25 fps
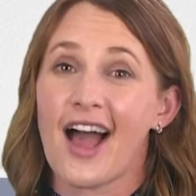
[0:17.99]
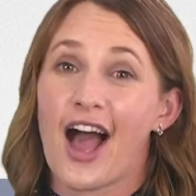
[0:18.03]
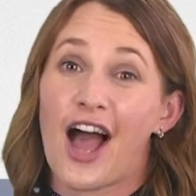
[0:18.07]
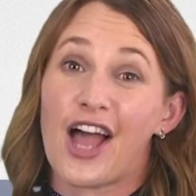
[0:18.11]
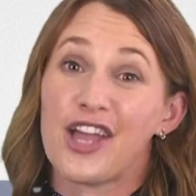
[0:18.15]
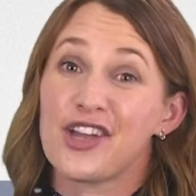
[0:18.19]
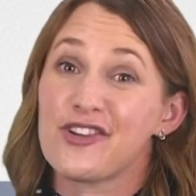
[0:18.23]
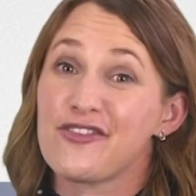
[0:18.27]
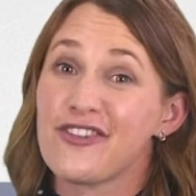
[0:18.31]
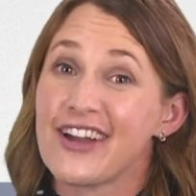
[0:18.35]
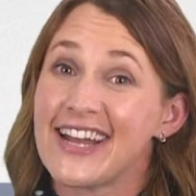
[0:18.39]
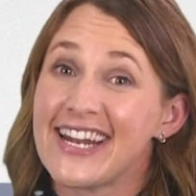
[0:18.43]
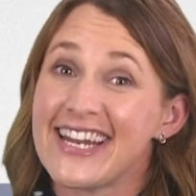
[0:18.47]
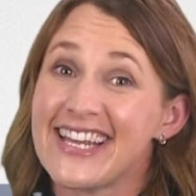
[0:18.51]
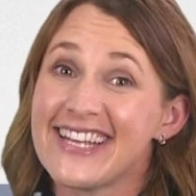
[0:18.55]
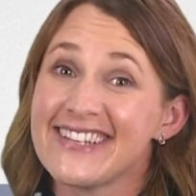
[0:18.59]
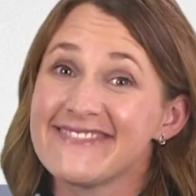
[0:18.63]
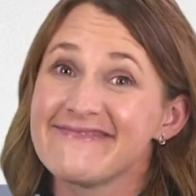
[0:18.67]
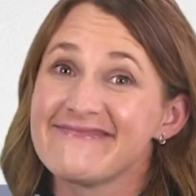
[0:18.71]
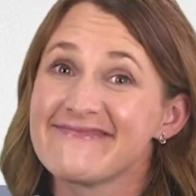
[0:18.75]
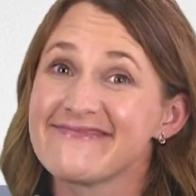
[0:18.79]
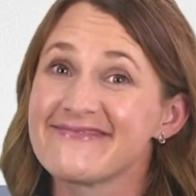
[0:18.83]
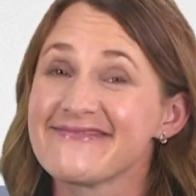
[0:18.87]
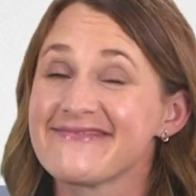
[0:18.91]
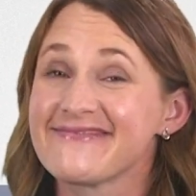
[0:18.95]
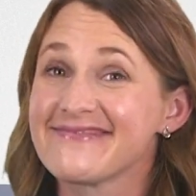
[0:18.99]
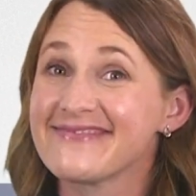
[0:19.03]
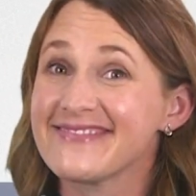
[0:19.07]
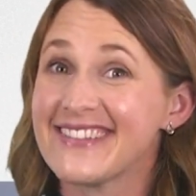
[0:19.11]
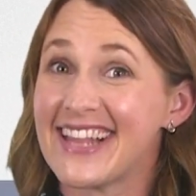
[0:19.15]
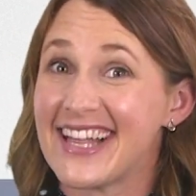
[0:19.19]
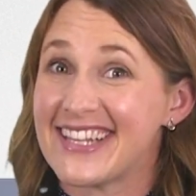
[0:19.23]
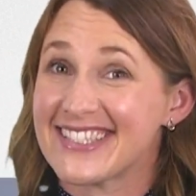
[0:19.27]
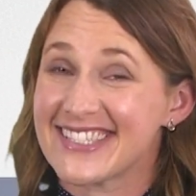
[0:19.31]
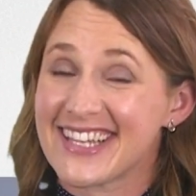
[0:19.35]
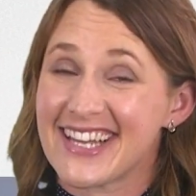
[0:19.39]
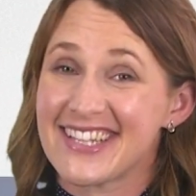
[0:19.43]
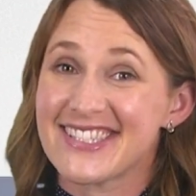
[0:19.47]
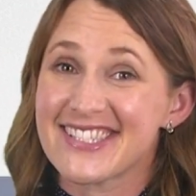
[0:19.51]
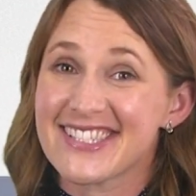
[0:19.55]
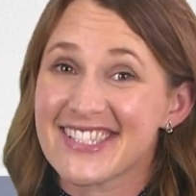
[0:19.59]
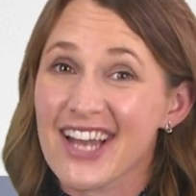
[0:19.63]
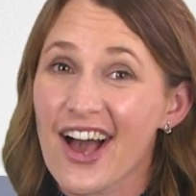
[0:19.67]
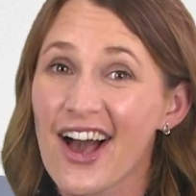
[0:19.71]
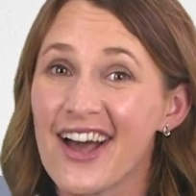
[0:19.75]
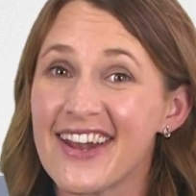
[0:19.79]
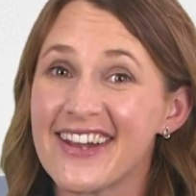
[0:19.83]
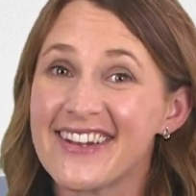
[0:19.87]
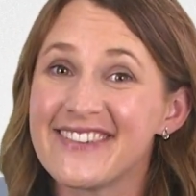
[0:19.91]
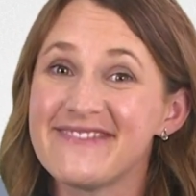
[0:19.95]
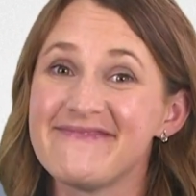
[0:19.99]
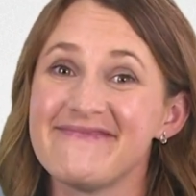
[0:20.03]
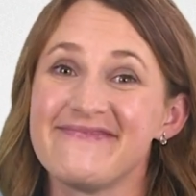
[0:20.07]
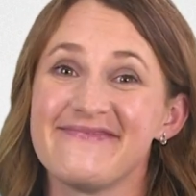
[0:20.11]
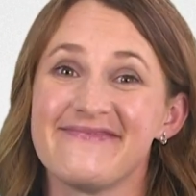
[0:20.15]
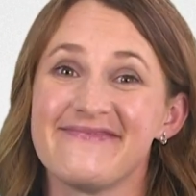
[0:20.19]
Are you ready? Let's get started.